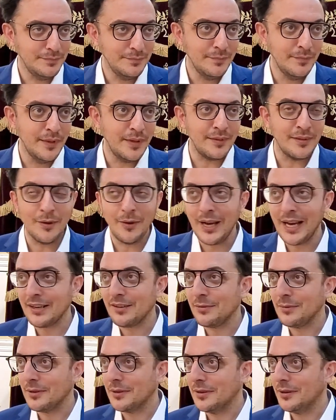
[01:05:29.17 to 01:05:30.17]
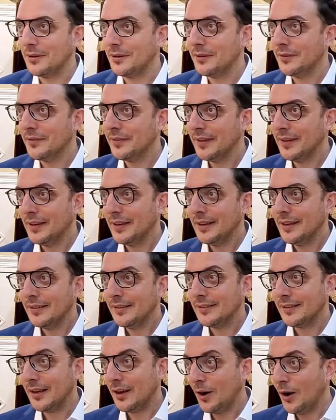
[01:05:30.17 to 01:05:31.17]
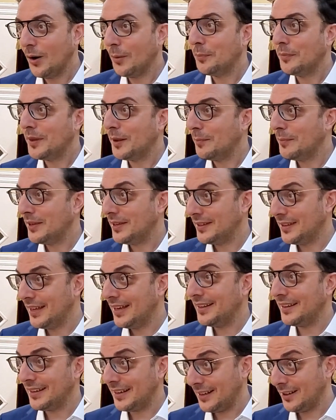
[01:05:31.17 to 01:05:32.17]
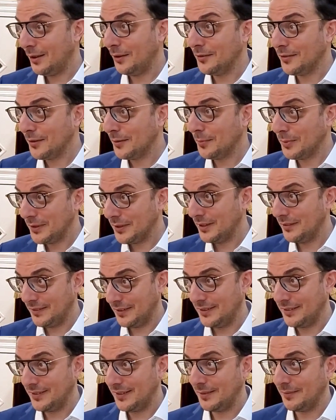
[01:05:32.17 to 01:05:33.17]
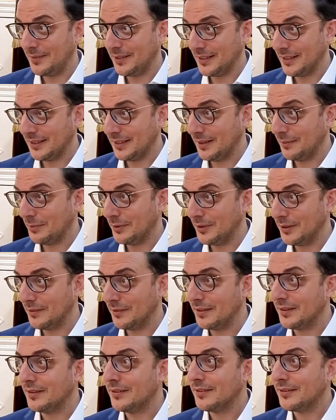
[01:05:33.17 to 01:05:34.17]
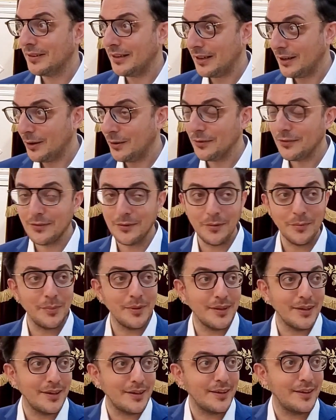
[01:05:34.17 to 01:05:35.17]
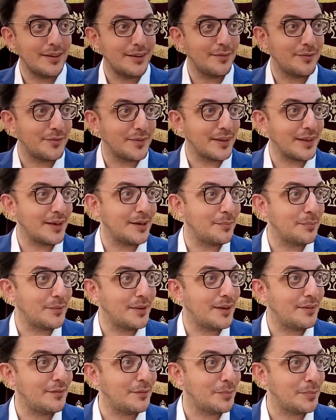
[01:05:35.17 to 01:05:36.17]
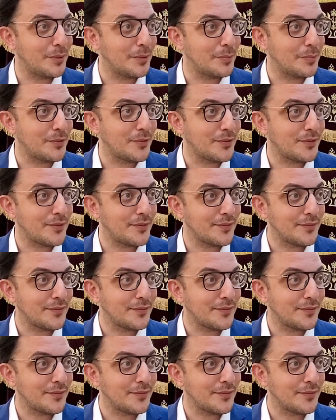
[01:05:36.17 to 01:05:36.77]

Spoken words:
There's no actual goal. He says, I hope there'll be a day that I'll also believe in the same thing that they believe in. So I also will be lucky enough to get up to have a purpose.